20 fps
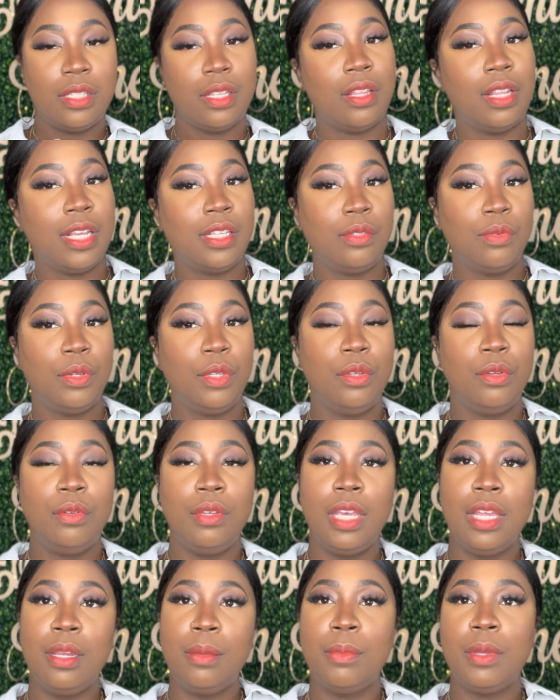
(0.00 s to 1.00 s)
so that's where you can
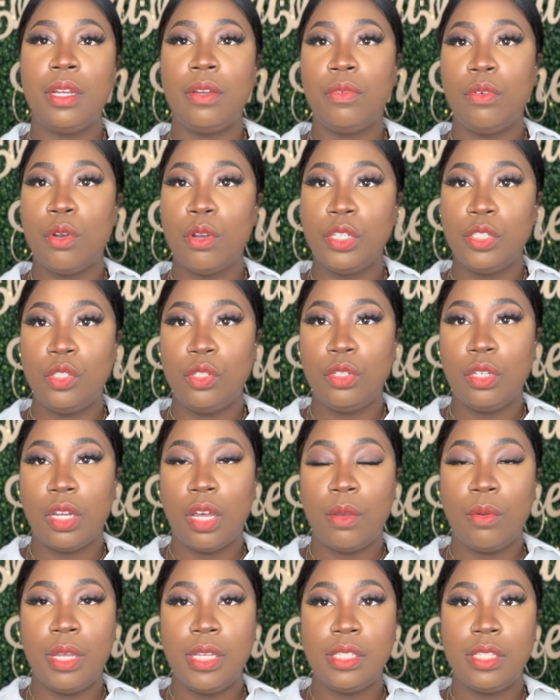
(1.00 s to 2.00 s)
get it, but of course you can
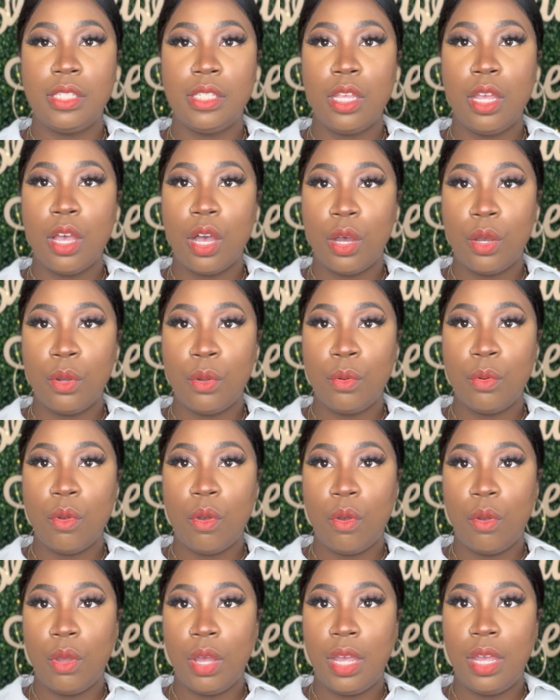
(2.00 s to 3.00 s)
always go
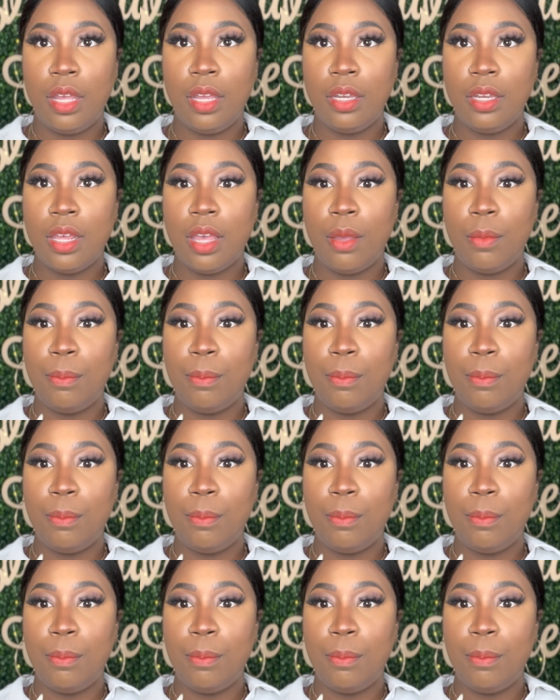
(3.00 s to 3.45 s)
on